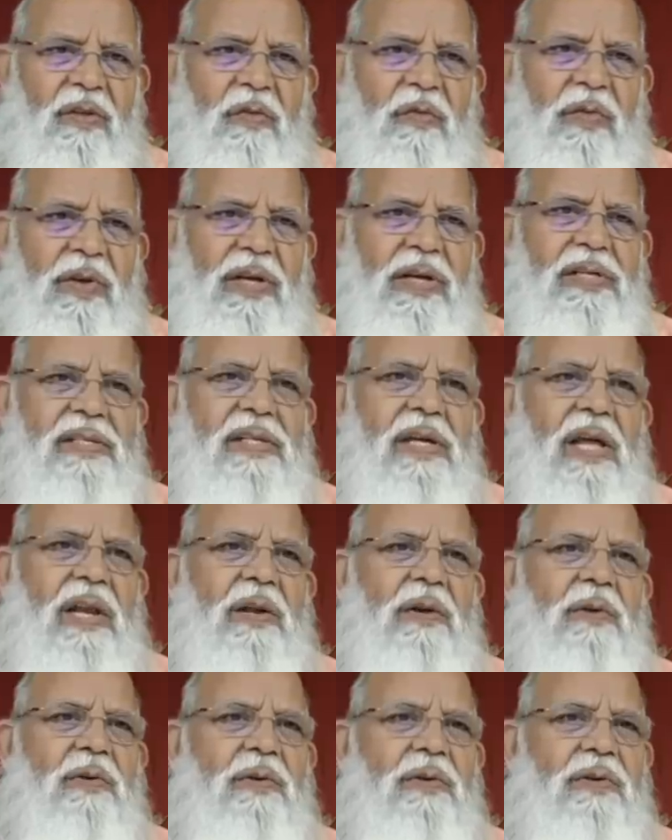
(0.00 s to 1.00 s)
We
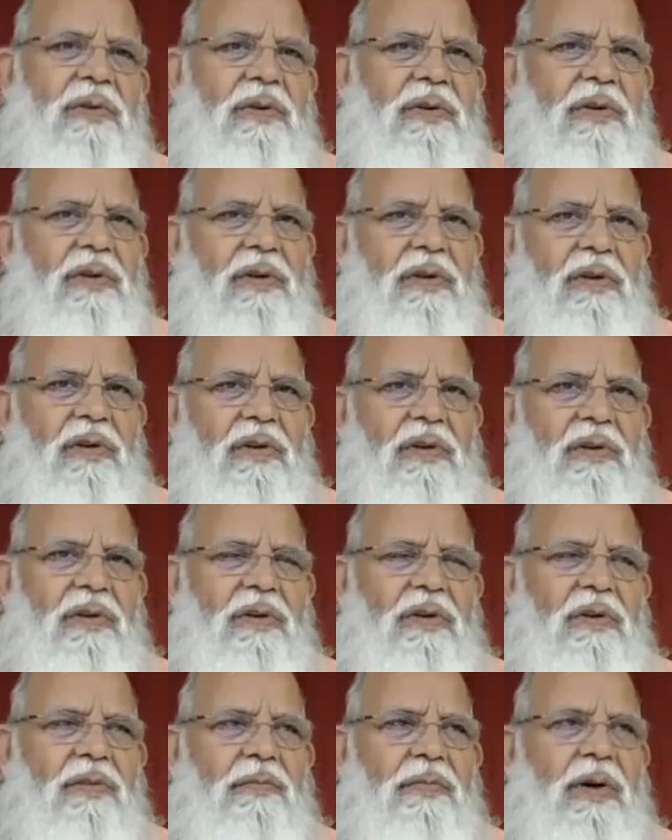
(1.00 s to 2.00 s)
salute
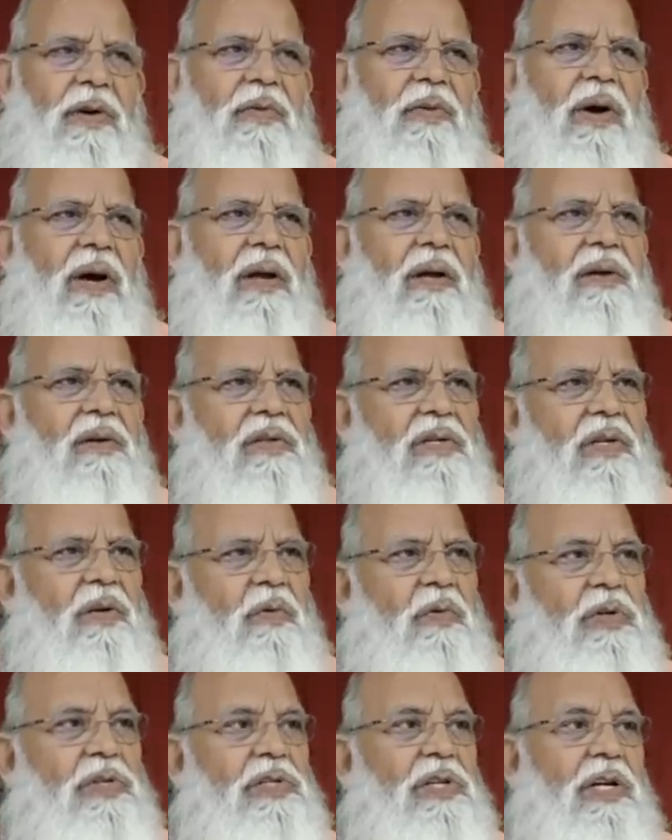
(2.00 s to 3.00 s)
Bhagwan Krishna,
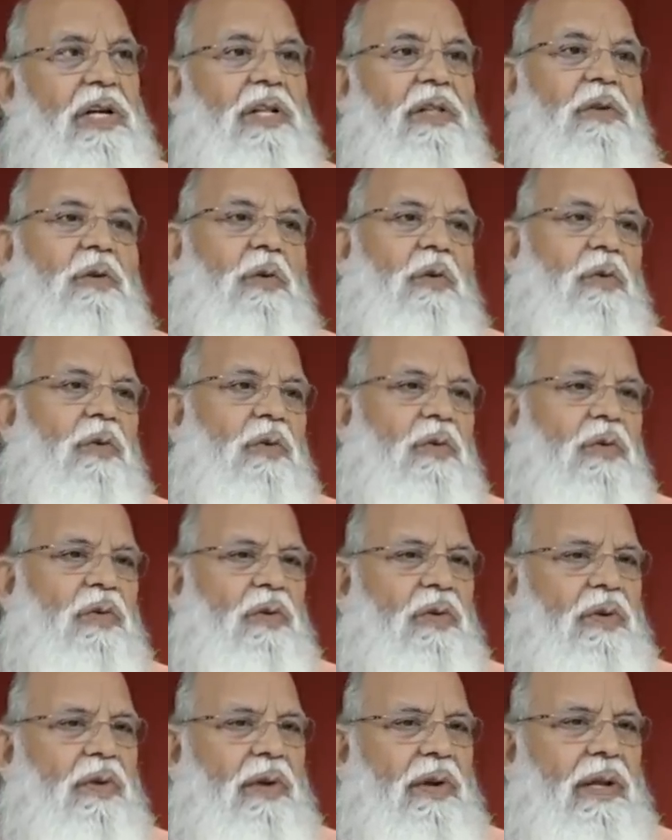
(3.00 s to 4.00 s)
who is Jagat Guru.
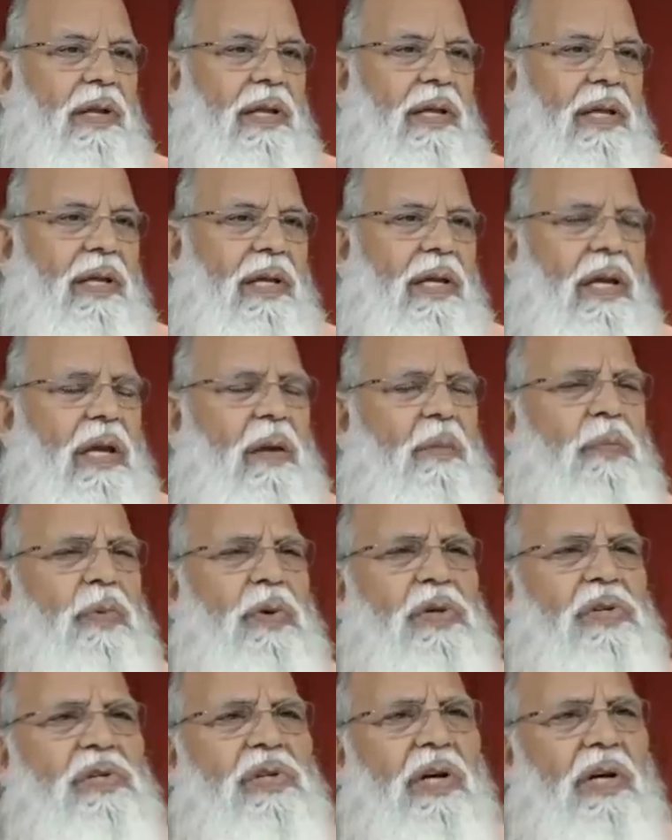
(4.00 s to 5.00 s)
If
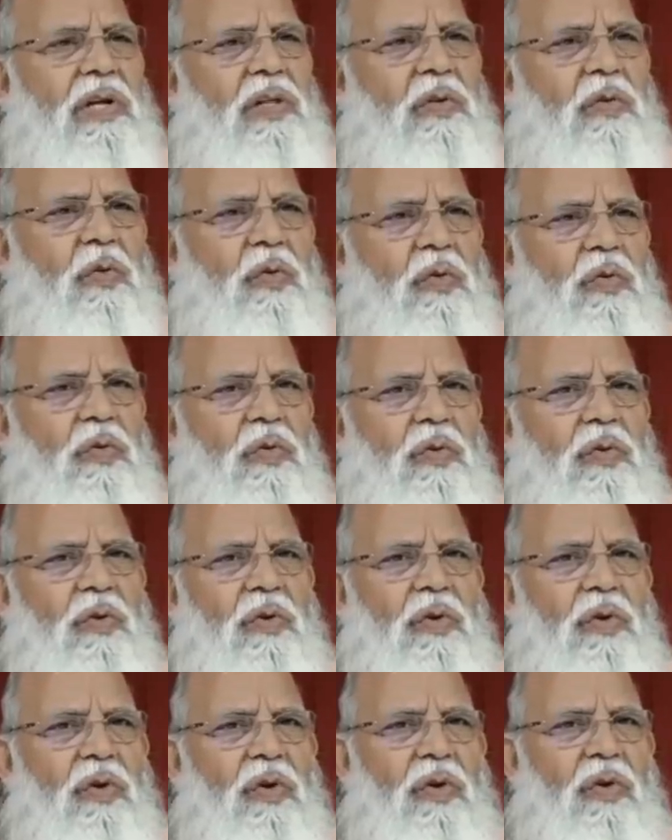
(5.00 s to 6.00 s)
he is Jagat Guru,
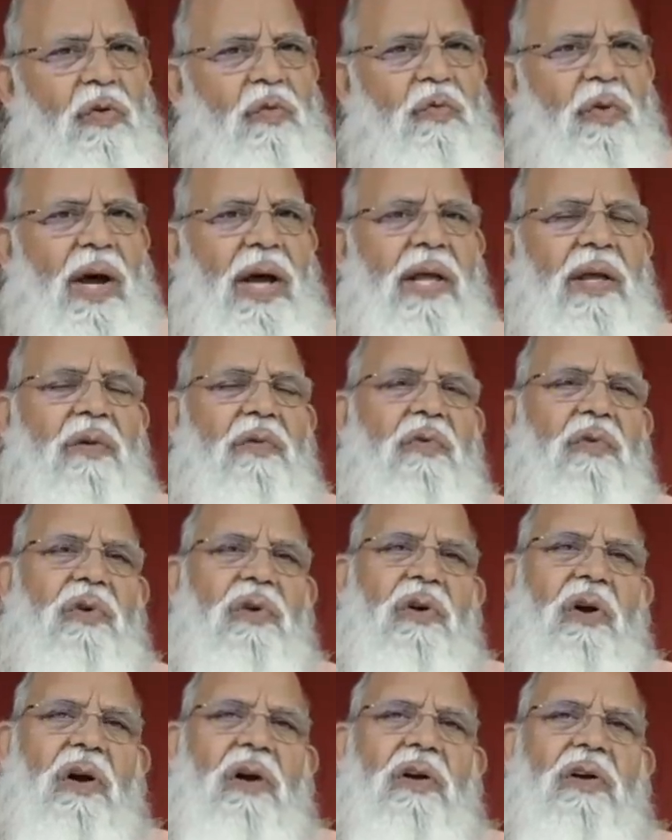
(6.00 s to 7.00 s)
why he
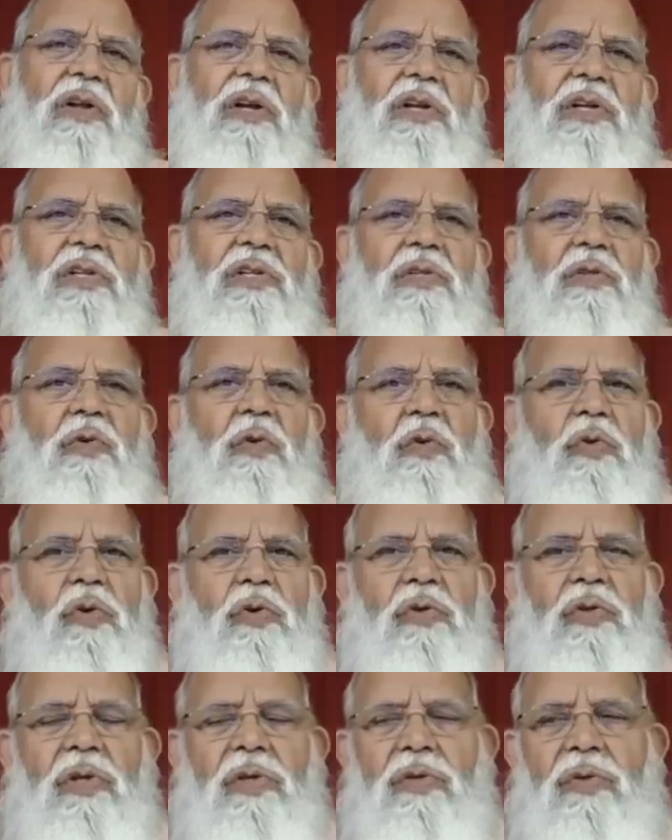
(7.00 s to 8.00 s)
could not teach
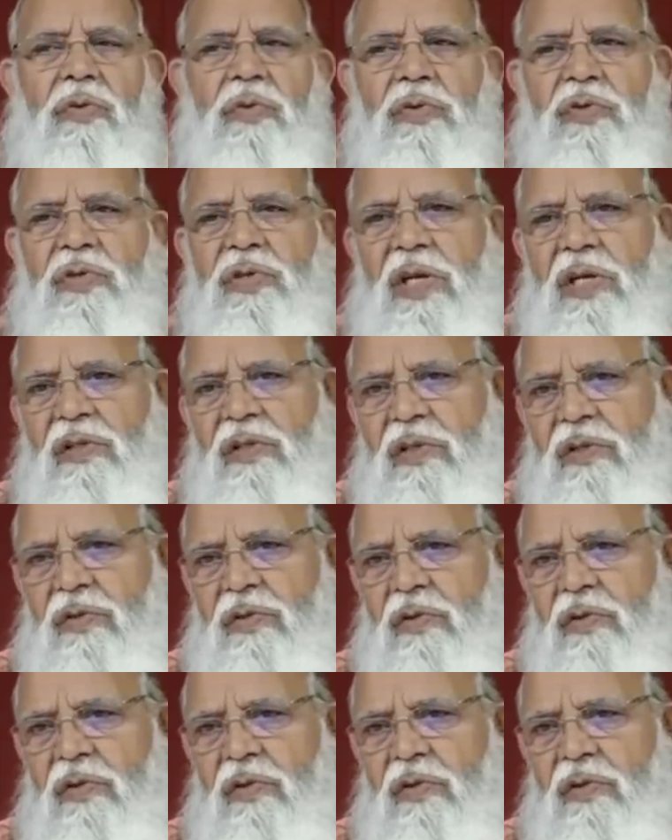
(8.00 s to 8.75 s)
Duryodhan, Dushasan,